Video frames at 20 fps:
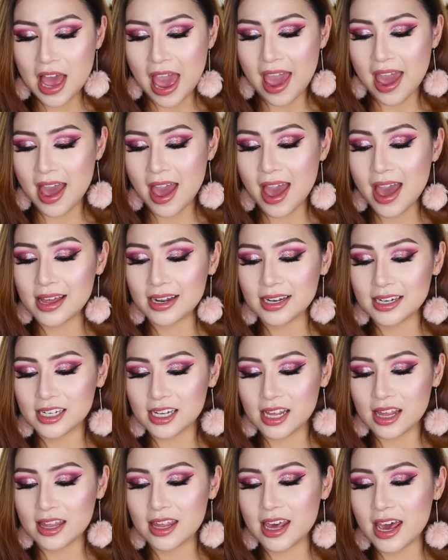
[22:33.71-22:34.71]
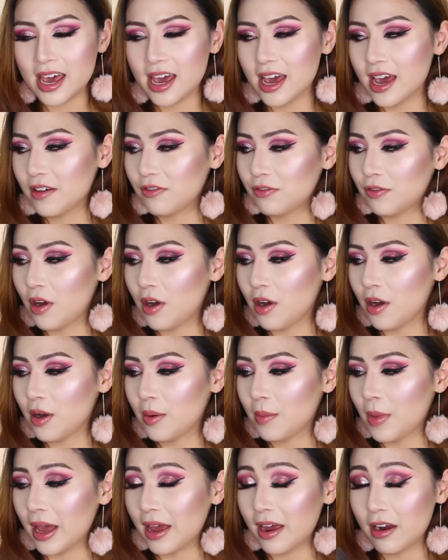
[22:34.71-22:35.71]
And they're
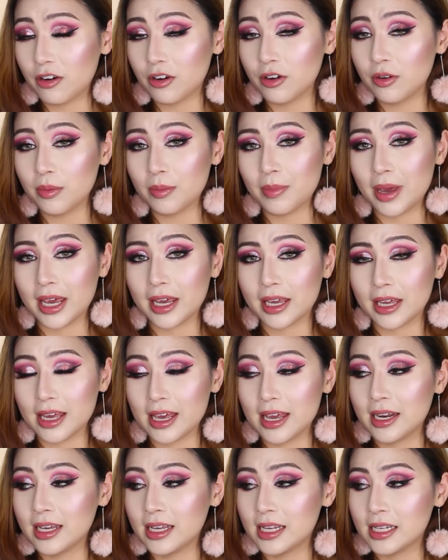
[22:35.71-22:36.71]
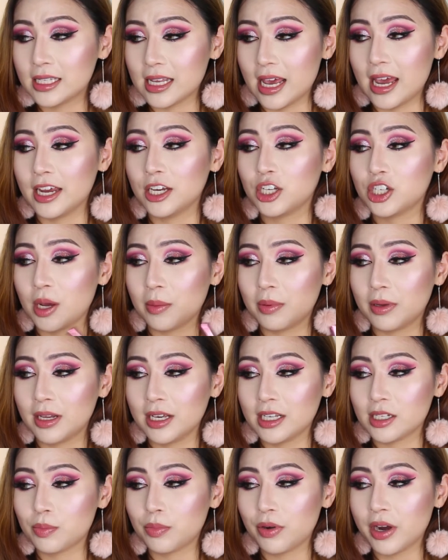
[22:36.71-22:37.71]
from Hero Make. It is a
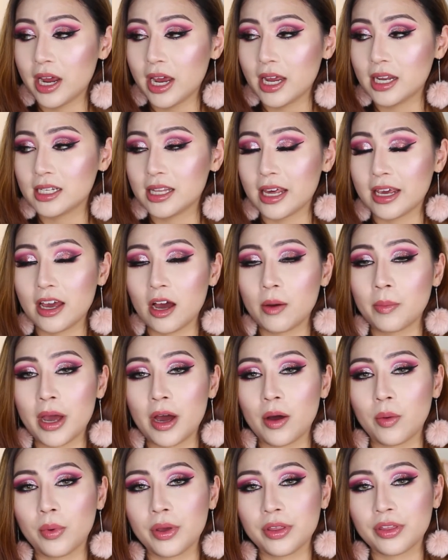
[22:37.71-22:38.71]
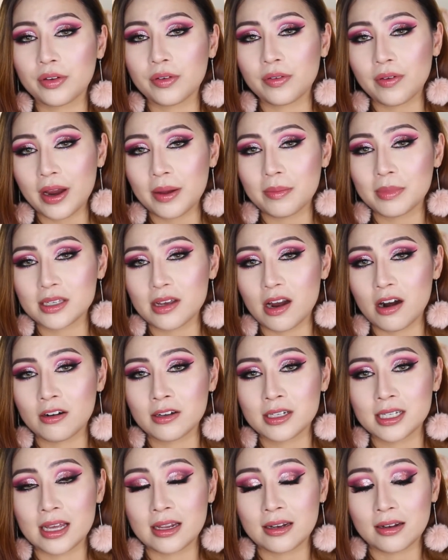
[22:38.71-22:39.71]
Japanese brand. They come out with great
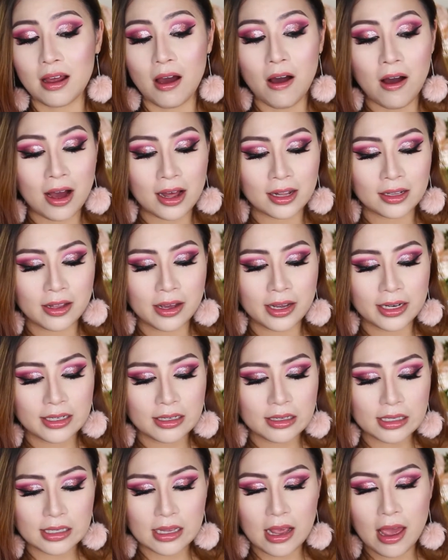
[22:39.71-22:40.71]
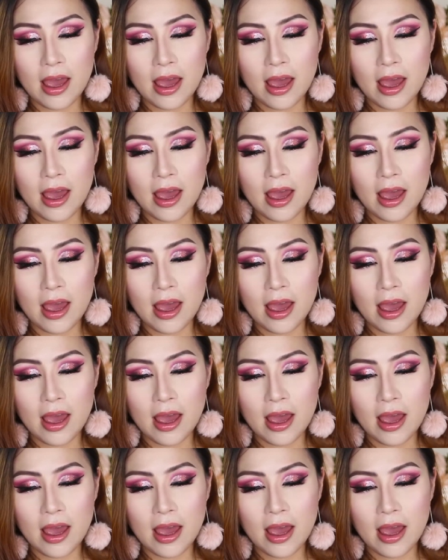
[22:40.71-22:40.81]
mascaras and eyeliners.